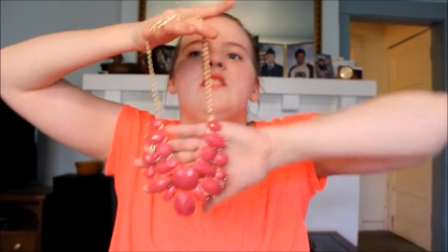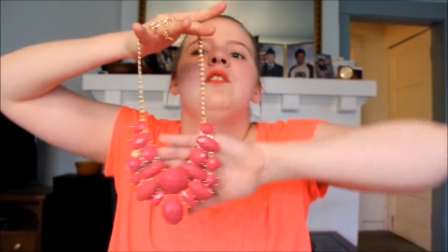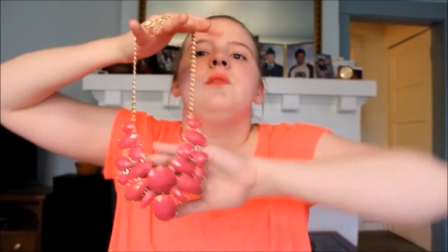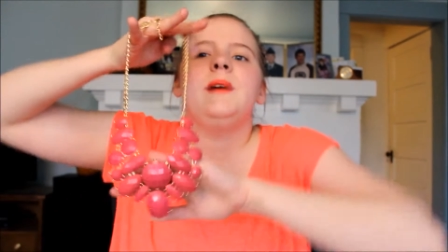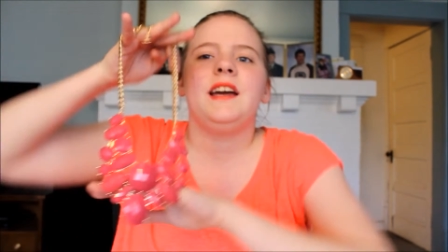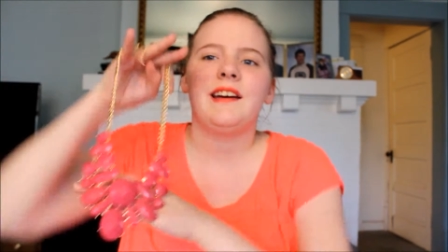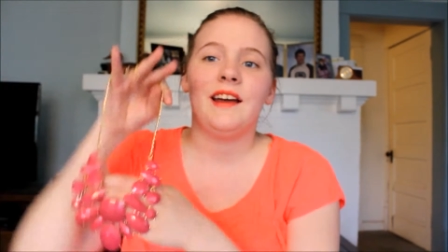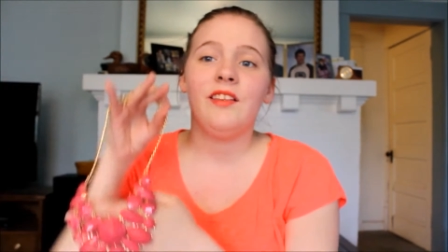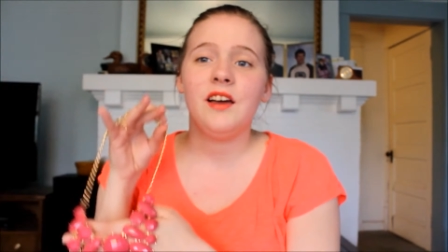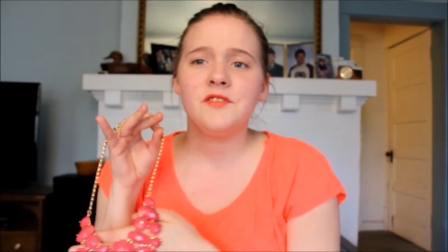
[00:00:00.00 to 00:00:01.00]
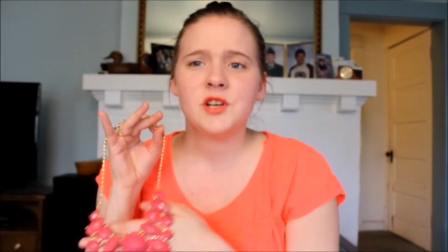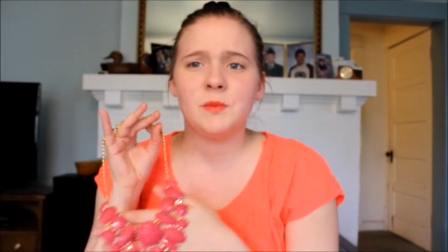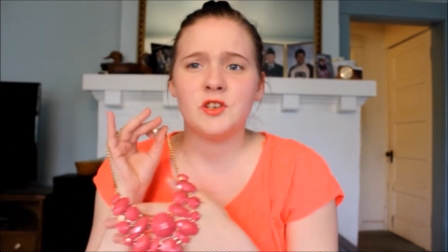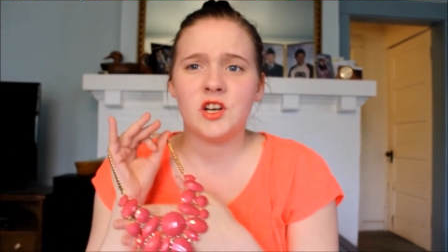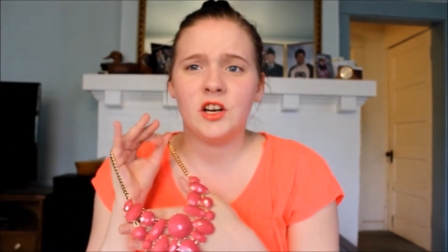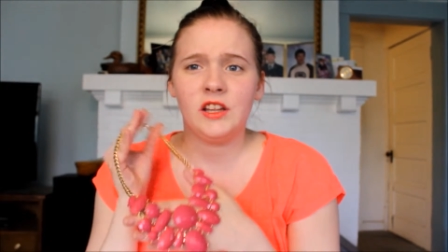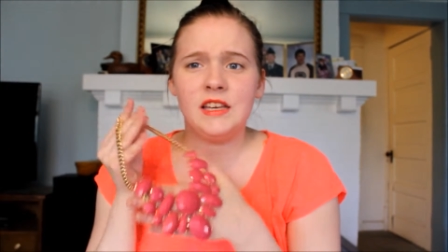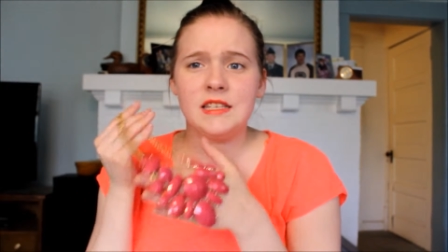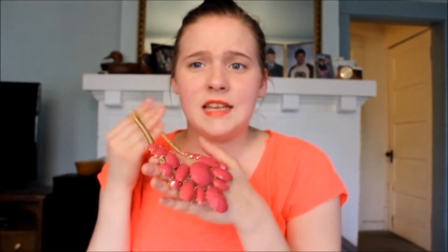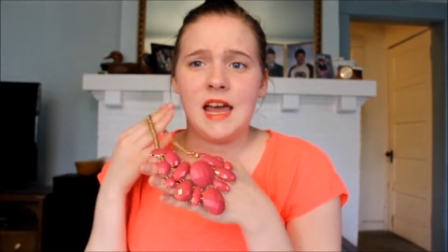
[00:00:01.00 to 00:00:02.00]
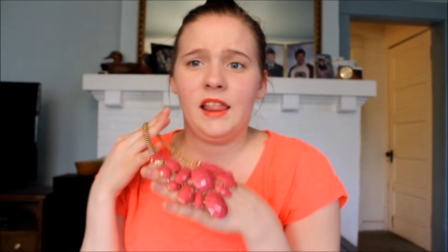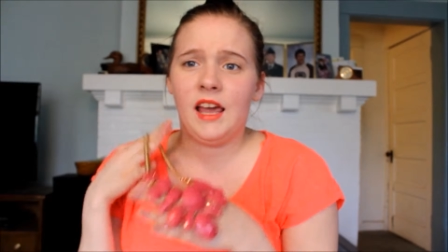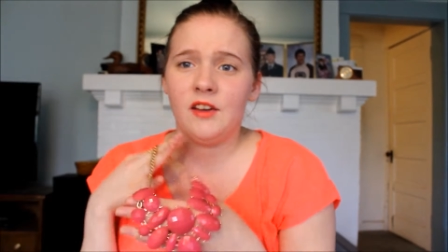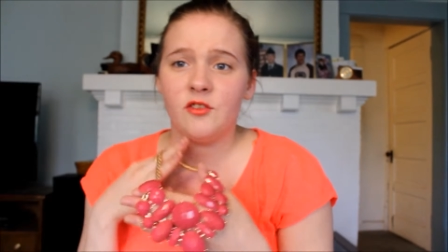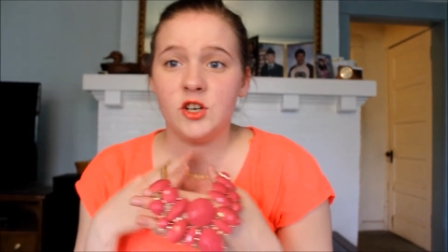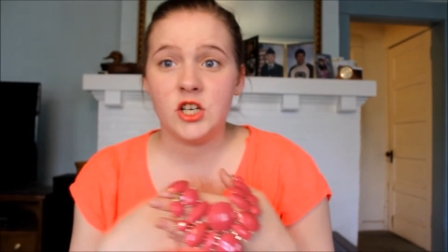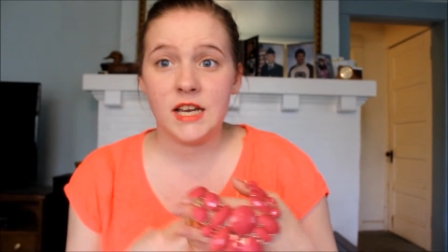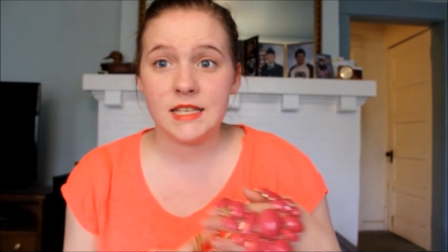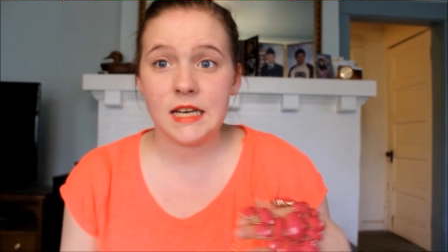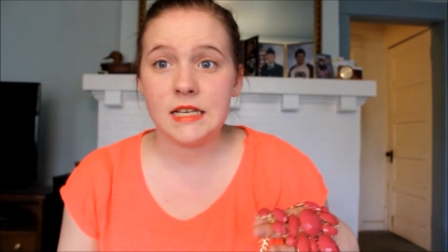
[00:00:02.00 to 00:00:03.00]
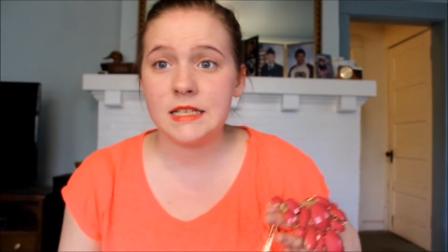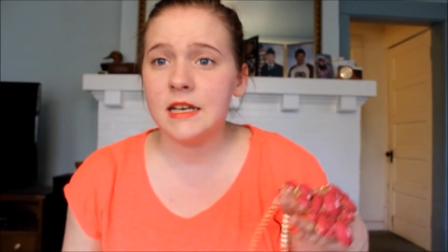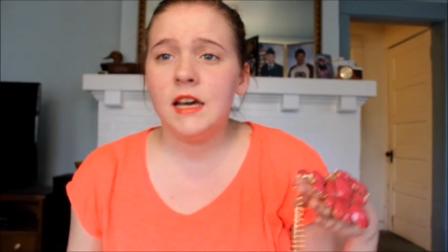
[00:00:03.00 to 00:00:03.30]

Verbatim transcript: Oh my god, I love Charming Charlie's and like Francesca's.